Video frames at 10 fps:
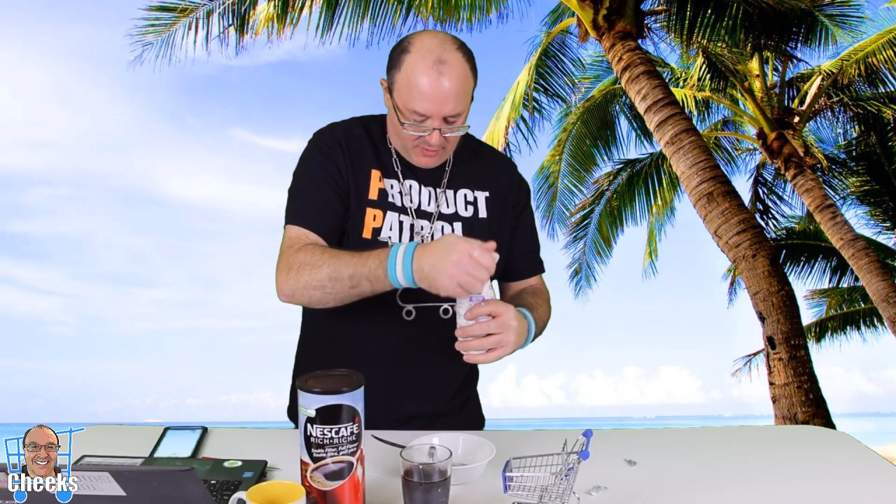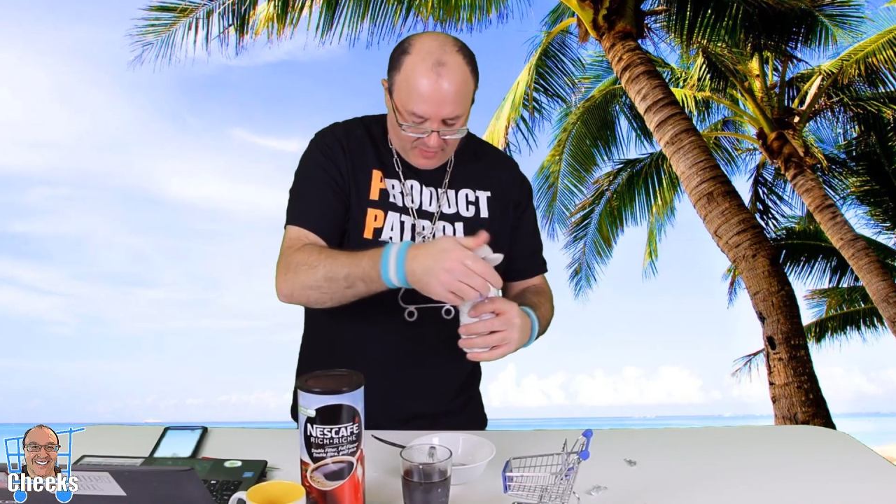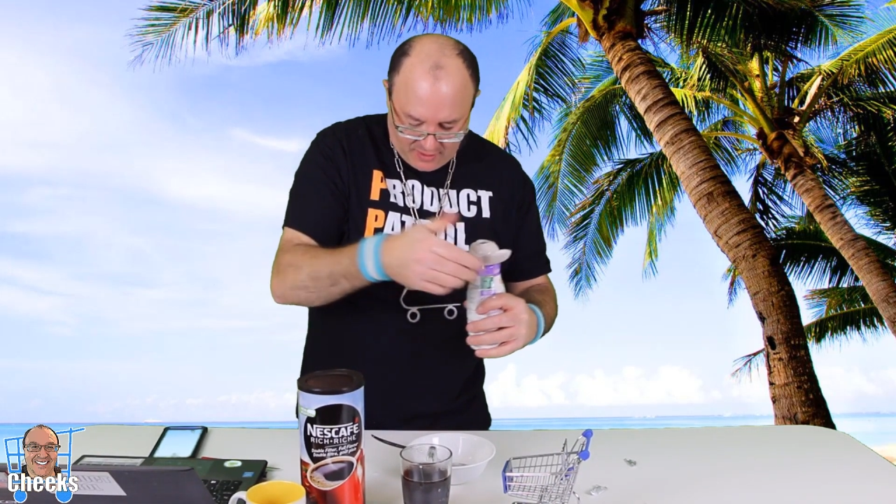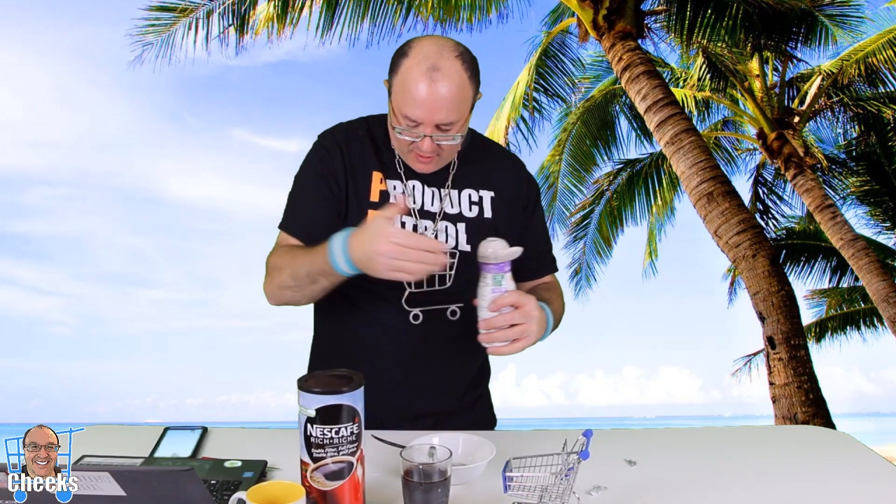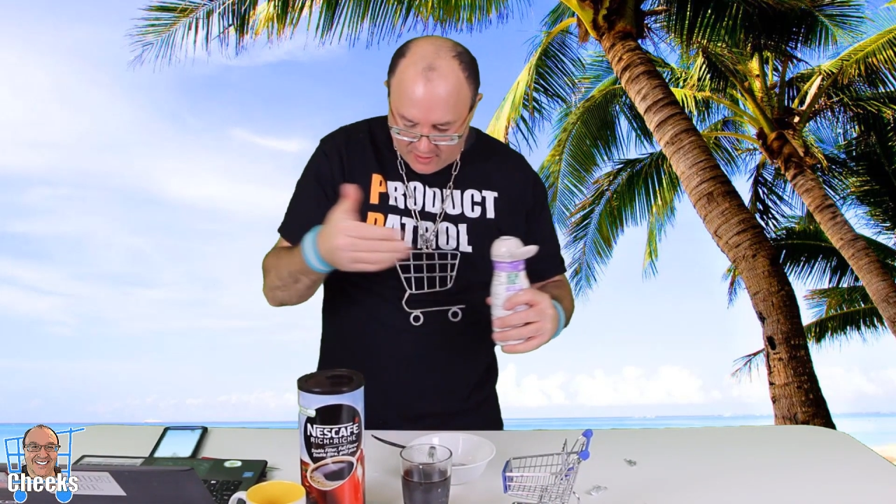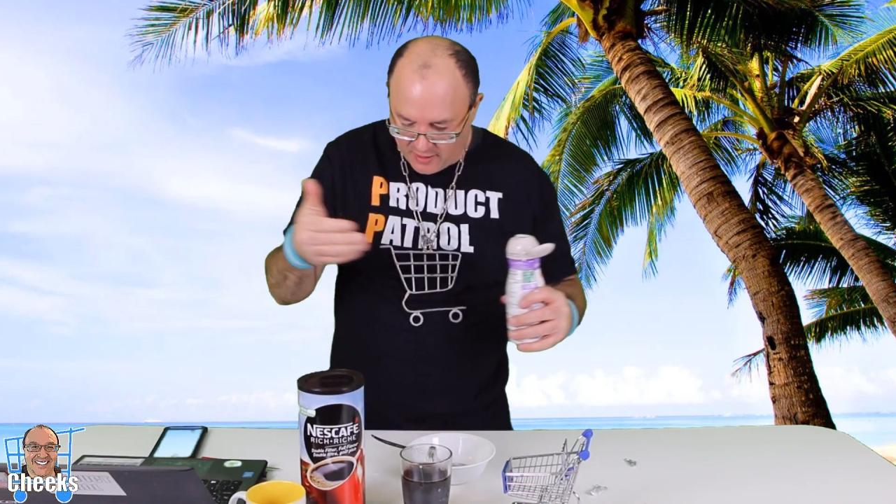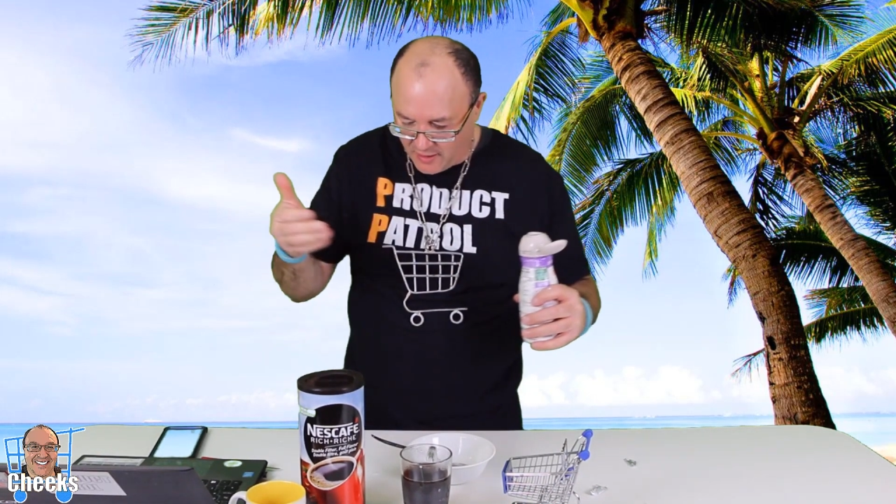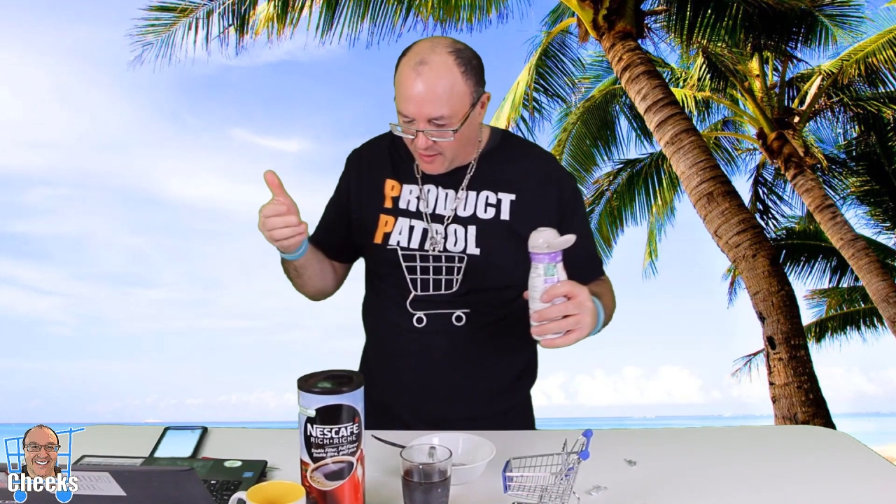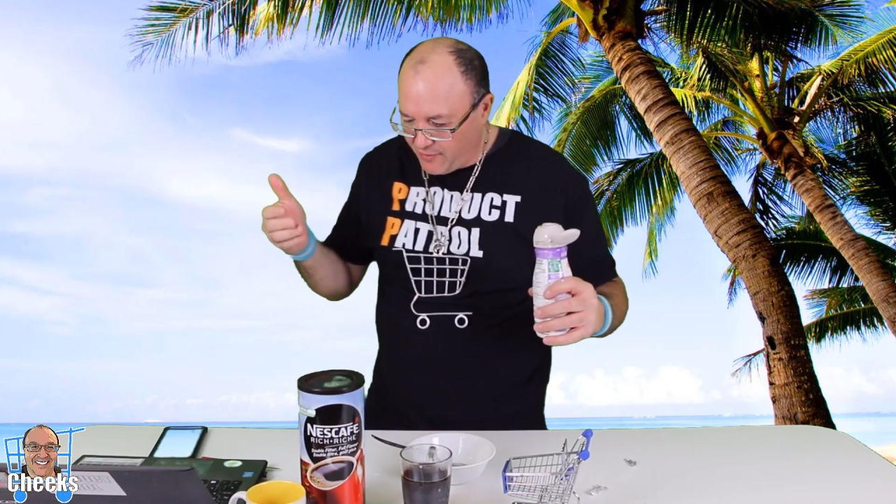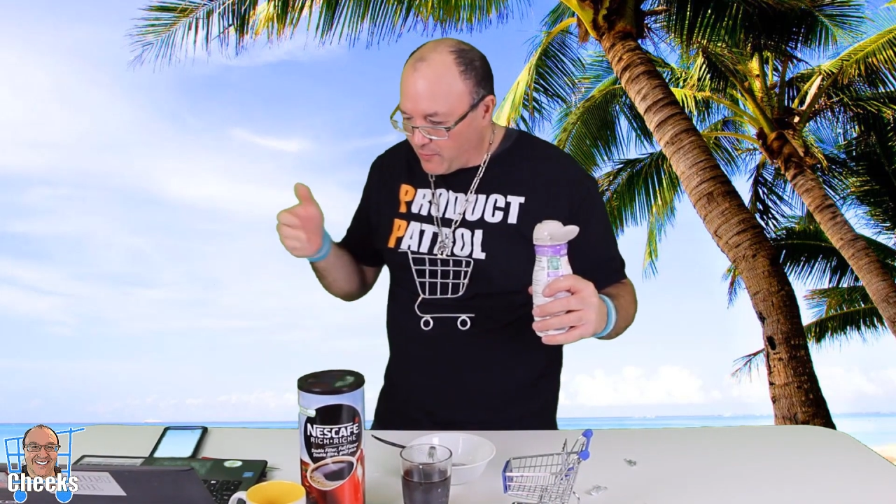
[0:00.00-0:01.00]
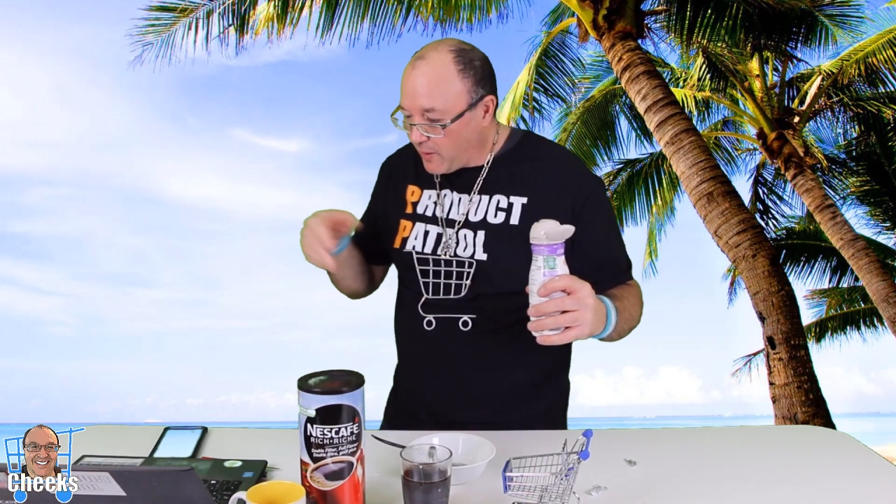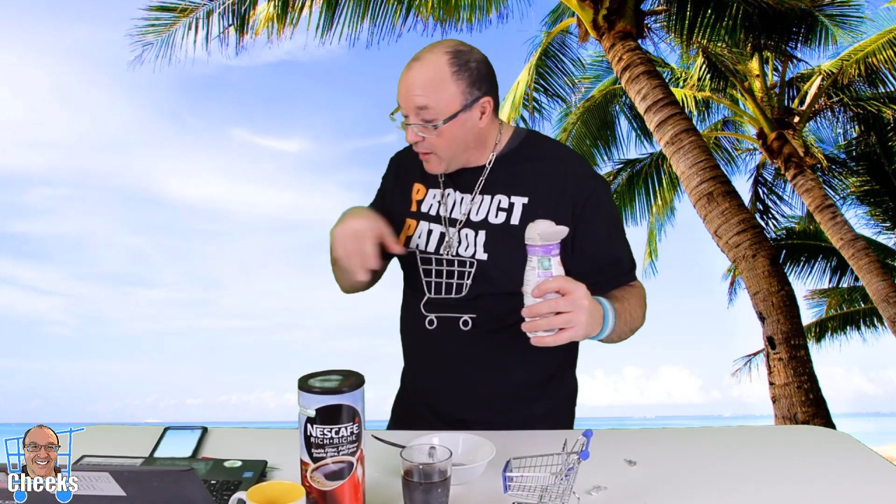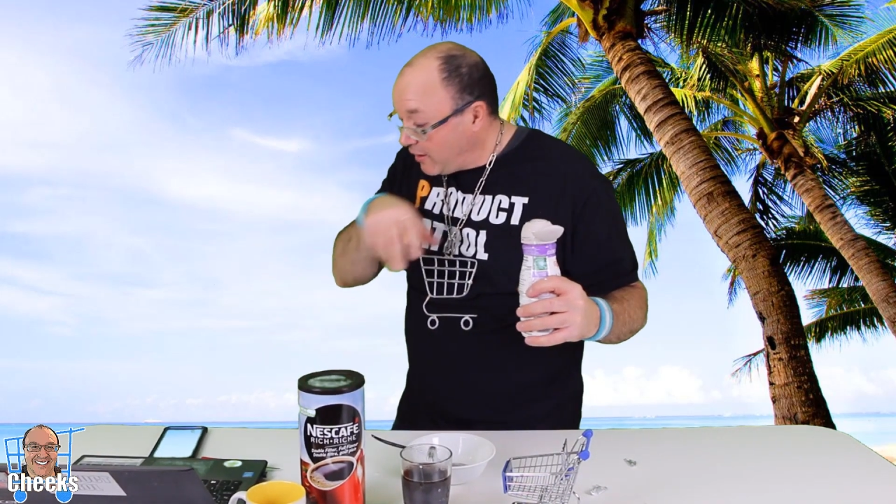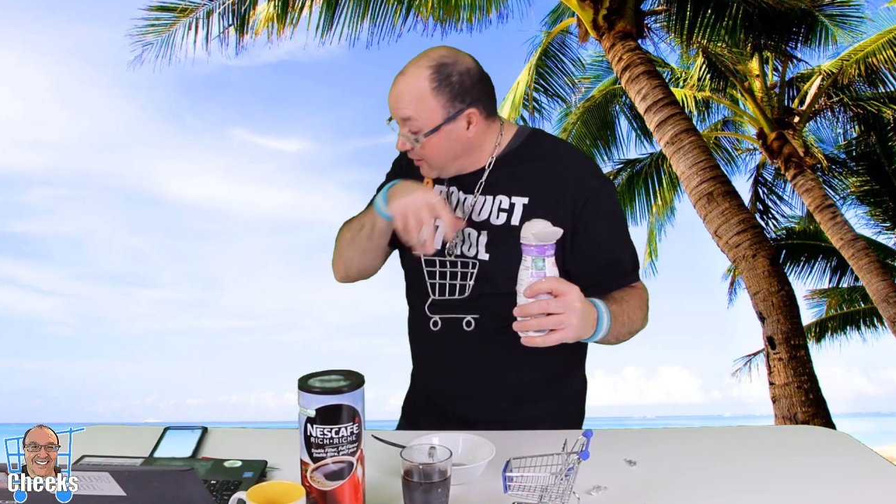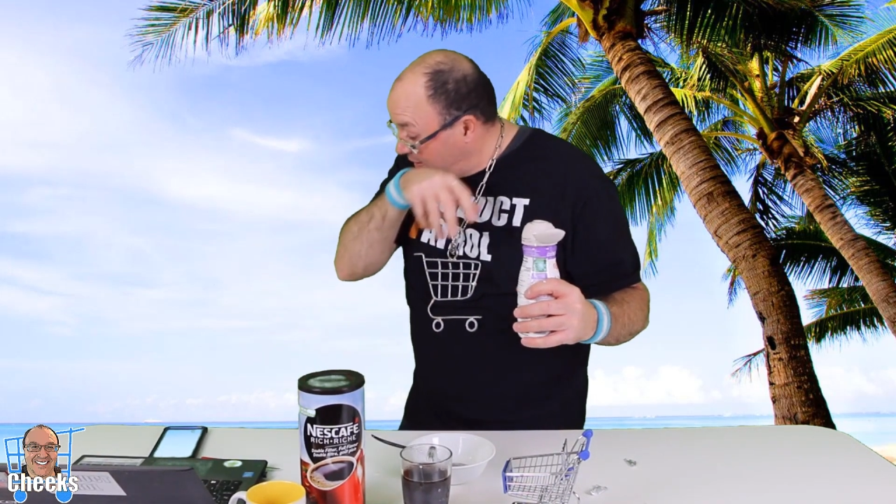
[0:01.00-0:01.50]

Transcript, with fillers: Oh my God, I got it everywhere.